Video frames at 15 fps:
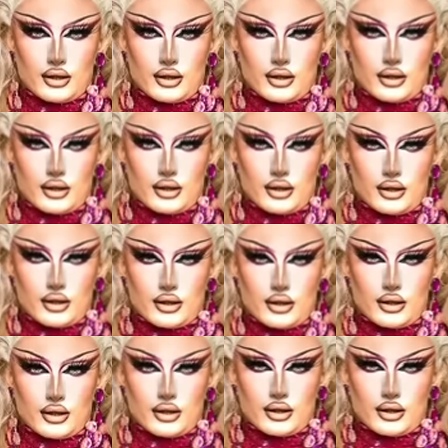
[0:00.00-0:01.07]

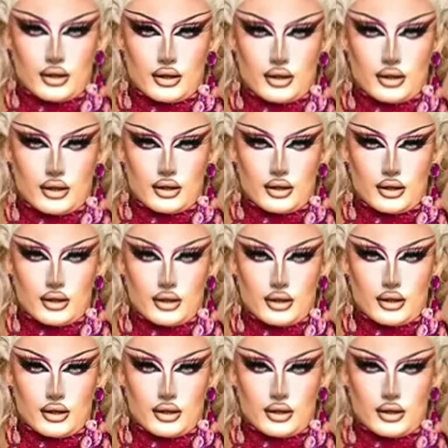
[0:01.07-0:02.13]

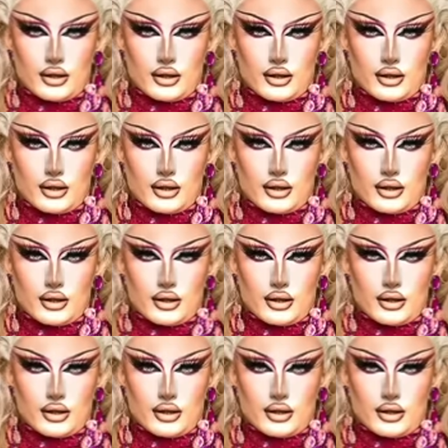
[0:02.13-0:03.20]

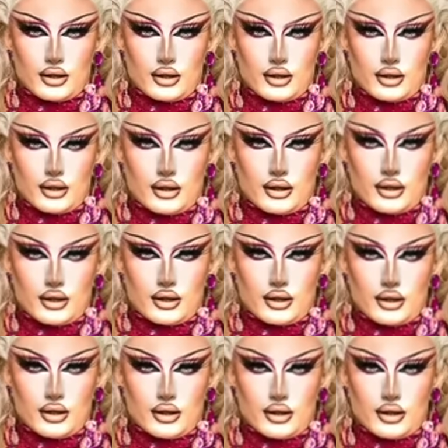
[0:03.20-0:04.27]

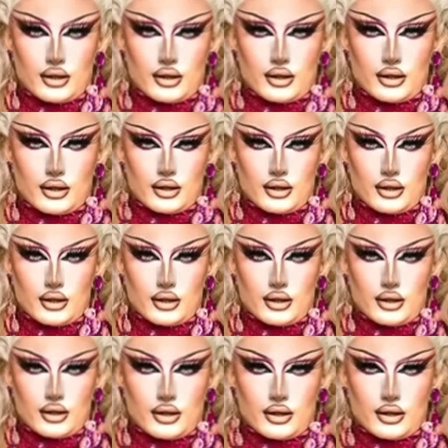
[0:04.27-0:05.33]

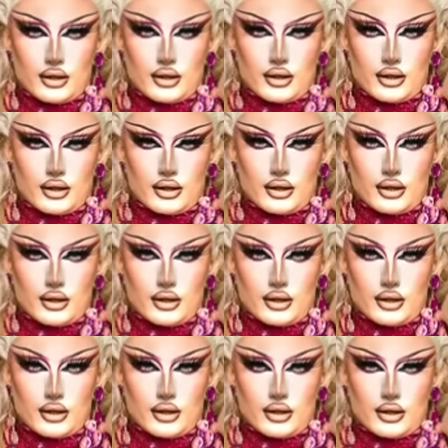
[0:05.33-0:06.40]

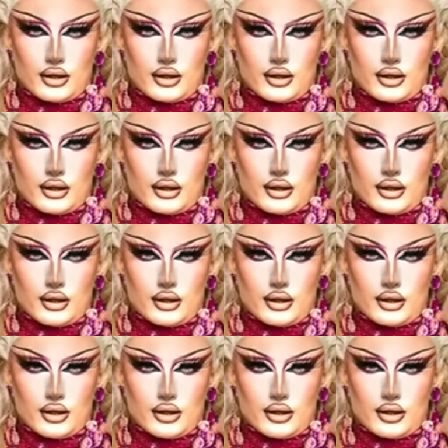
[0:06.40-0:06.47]
The person shown says nothing.